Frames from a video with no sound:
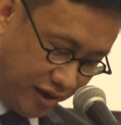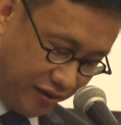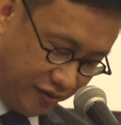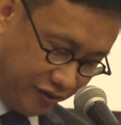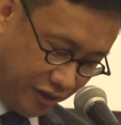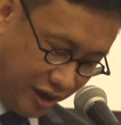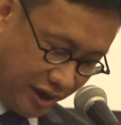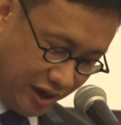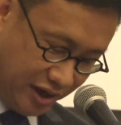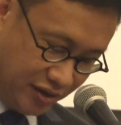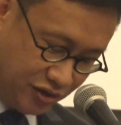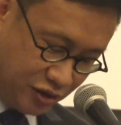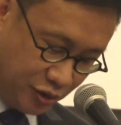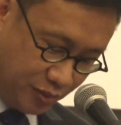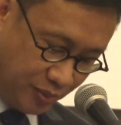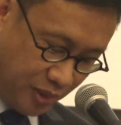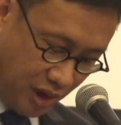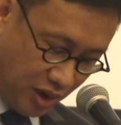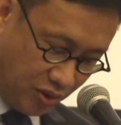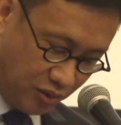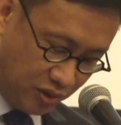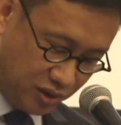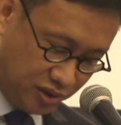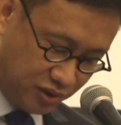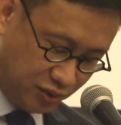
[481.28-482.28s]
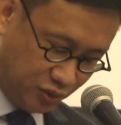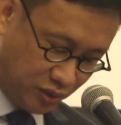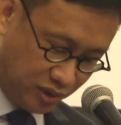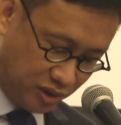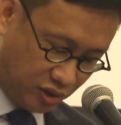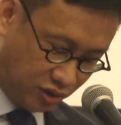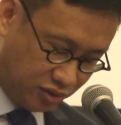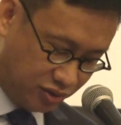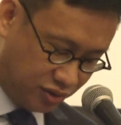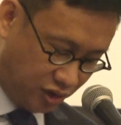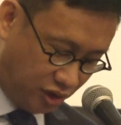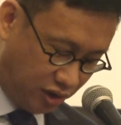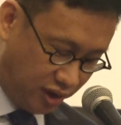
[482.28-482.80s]
and financial powers
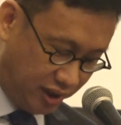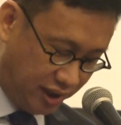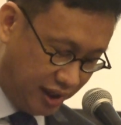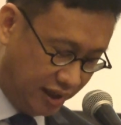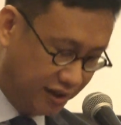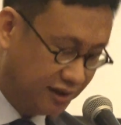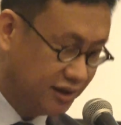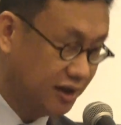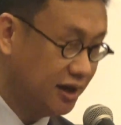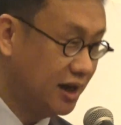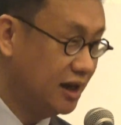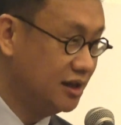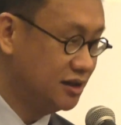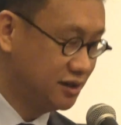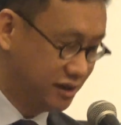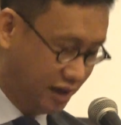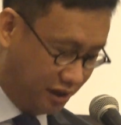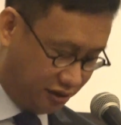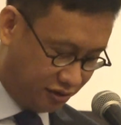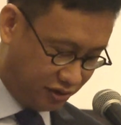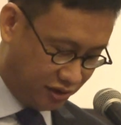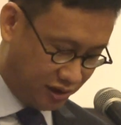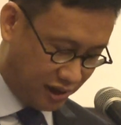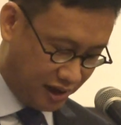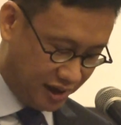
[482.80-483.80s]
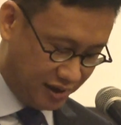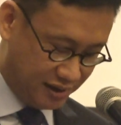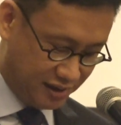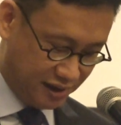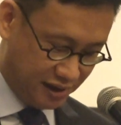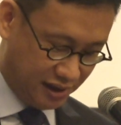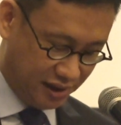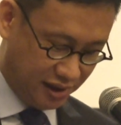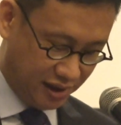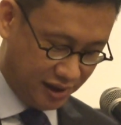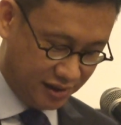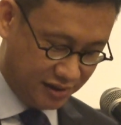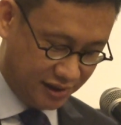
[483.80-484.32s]
were consolidated and
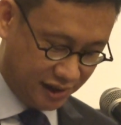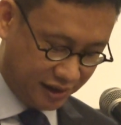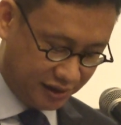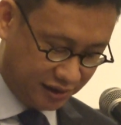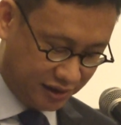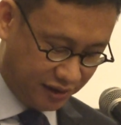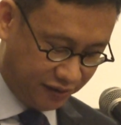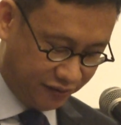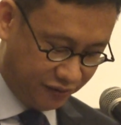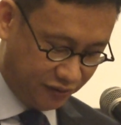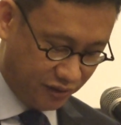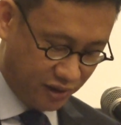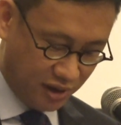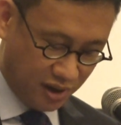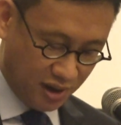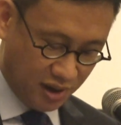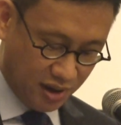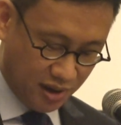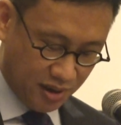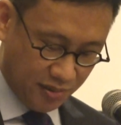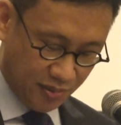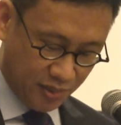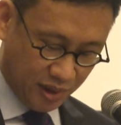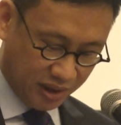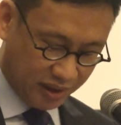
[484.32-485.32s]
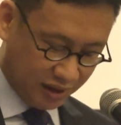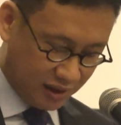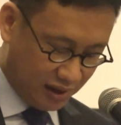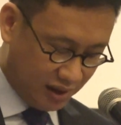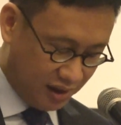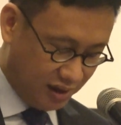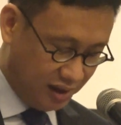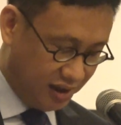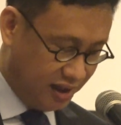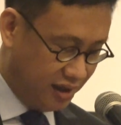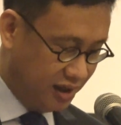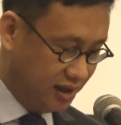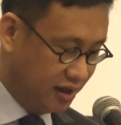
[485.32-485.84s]
centralized in the executive,
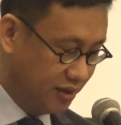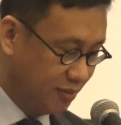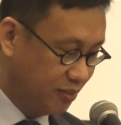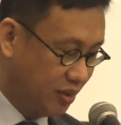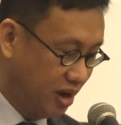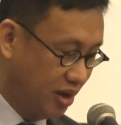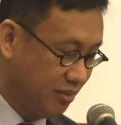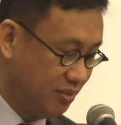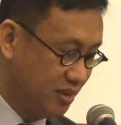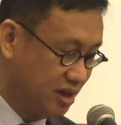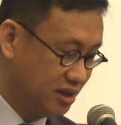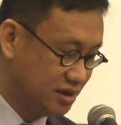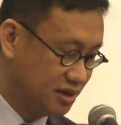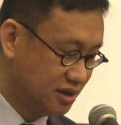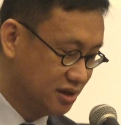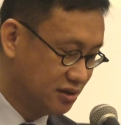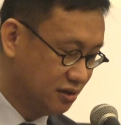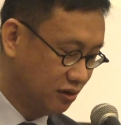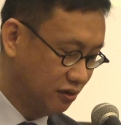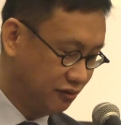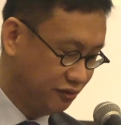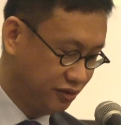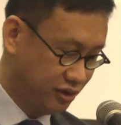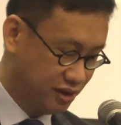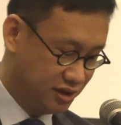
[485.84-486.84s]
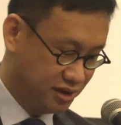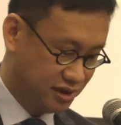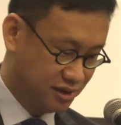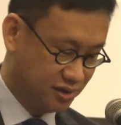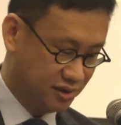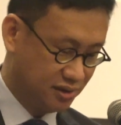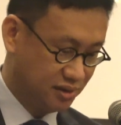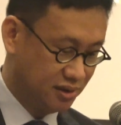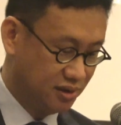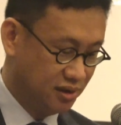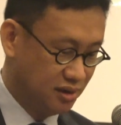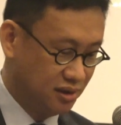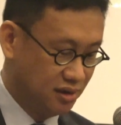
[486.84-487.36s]
particularly in the Prime Minister's office.
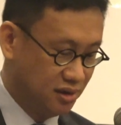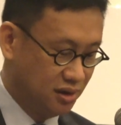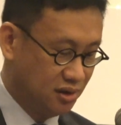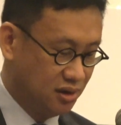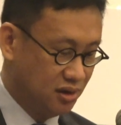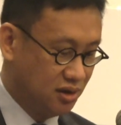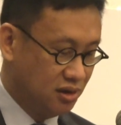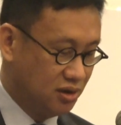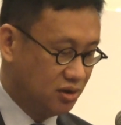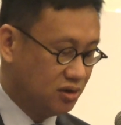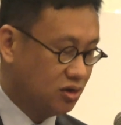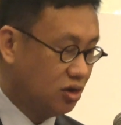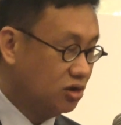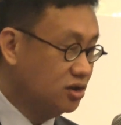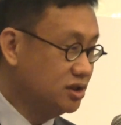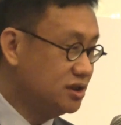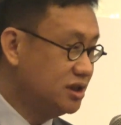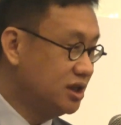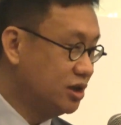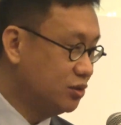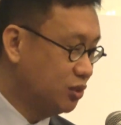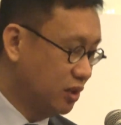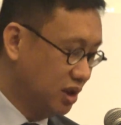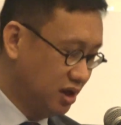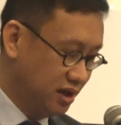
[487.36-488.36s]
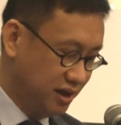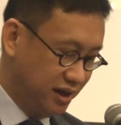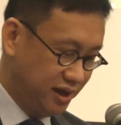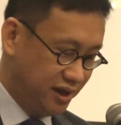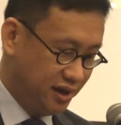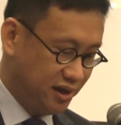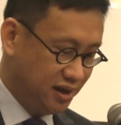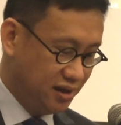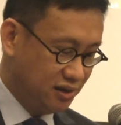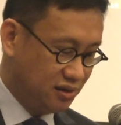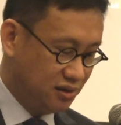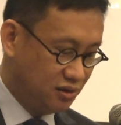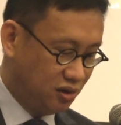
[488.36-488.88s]

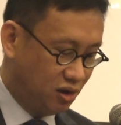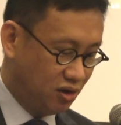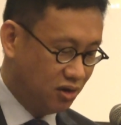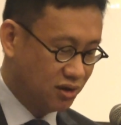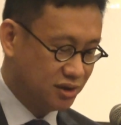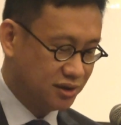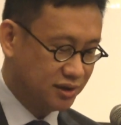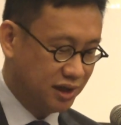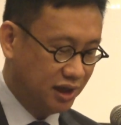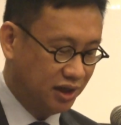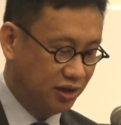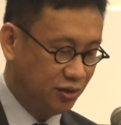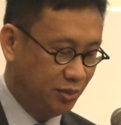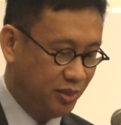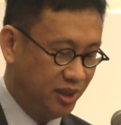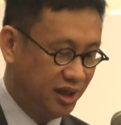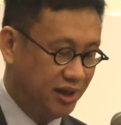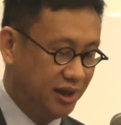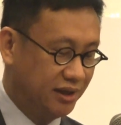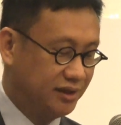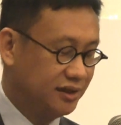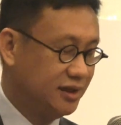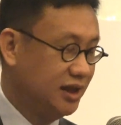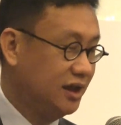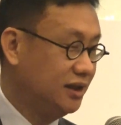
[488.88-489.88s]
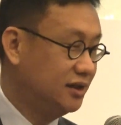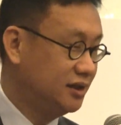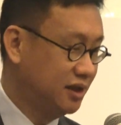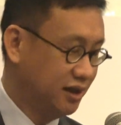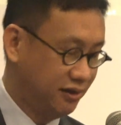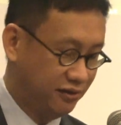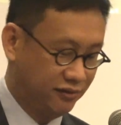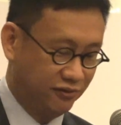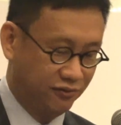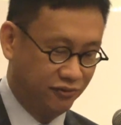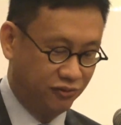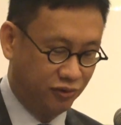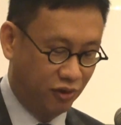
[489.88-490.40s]
Consequently, laws tend to be
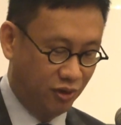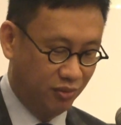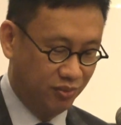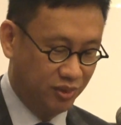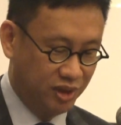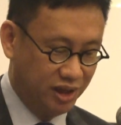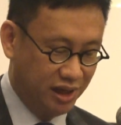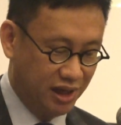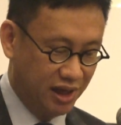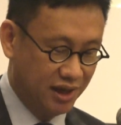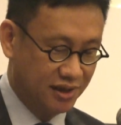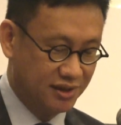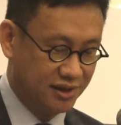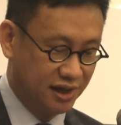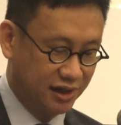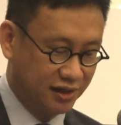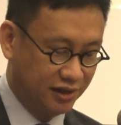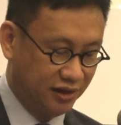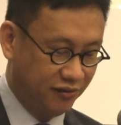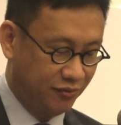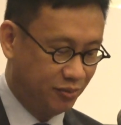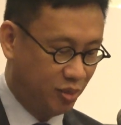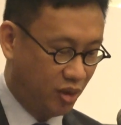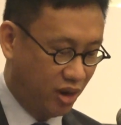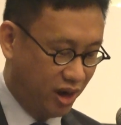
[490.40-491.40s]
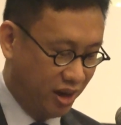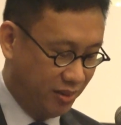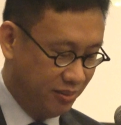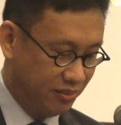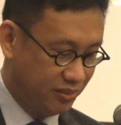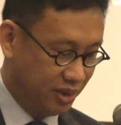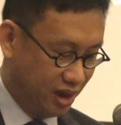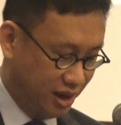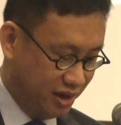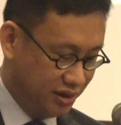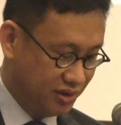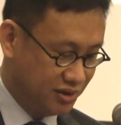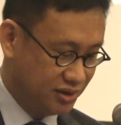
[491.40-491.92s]
dictated from the executive
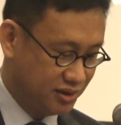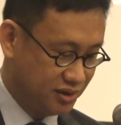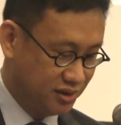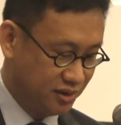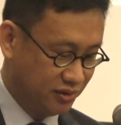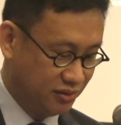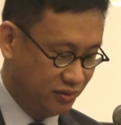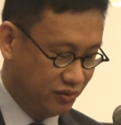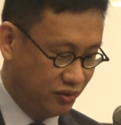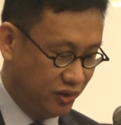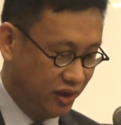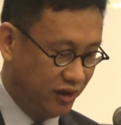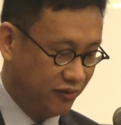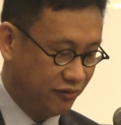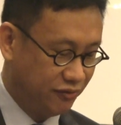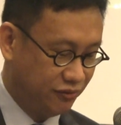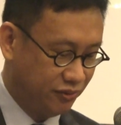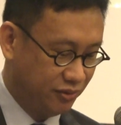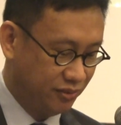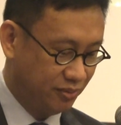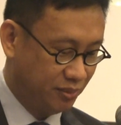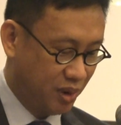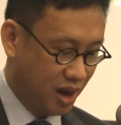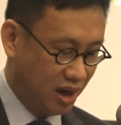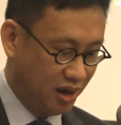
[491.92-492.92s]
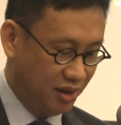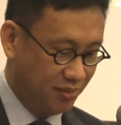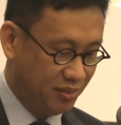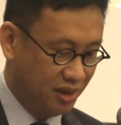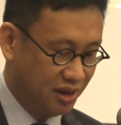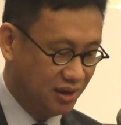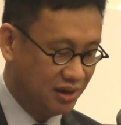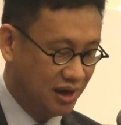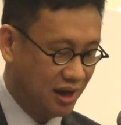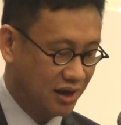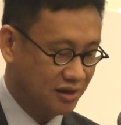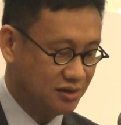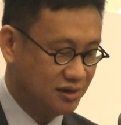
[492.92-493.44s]
branch, with
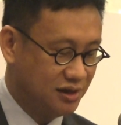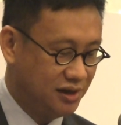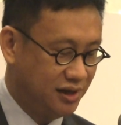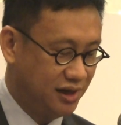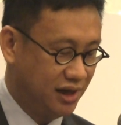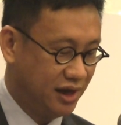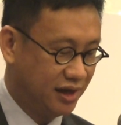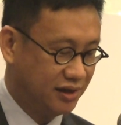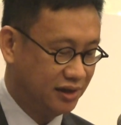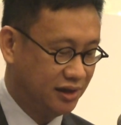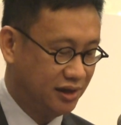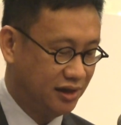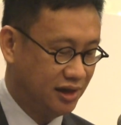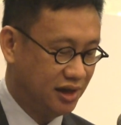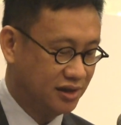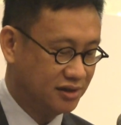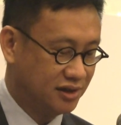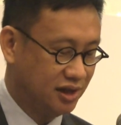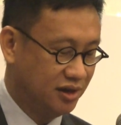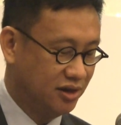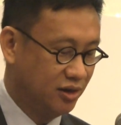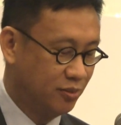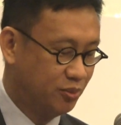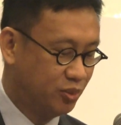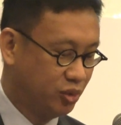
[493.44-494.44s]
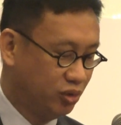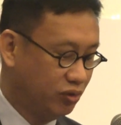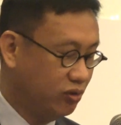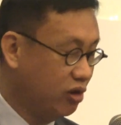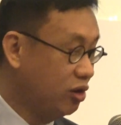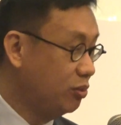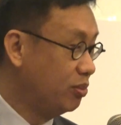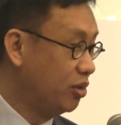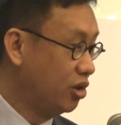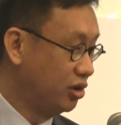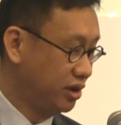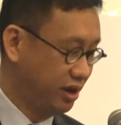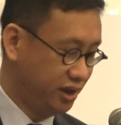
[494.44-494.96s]
Parliament largely acting as an
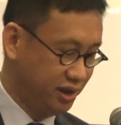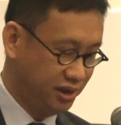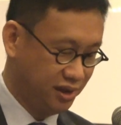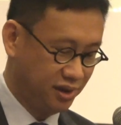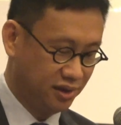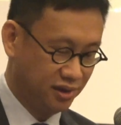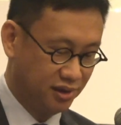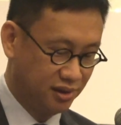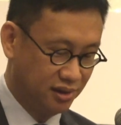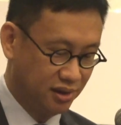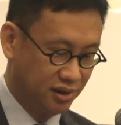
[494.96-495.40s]
approval body,